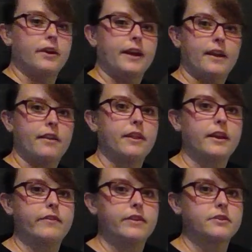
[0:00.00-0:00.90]
again, think
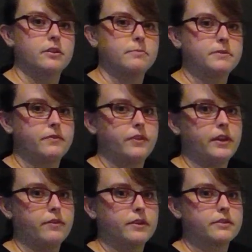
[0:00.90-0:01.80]
of it in terms of the
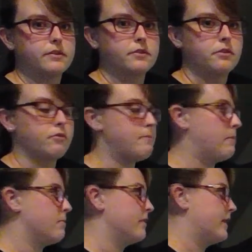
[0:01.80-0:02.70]
unit circle,
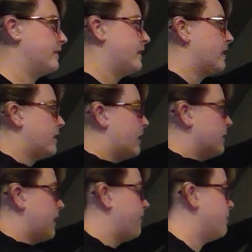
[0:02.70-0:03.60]
remembering that
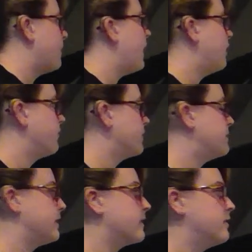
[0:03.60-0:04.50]
11 pi over
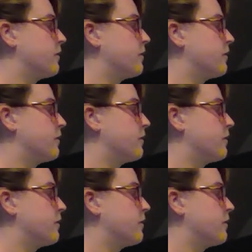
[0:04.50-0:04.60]
6, your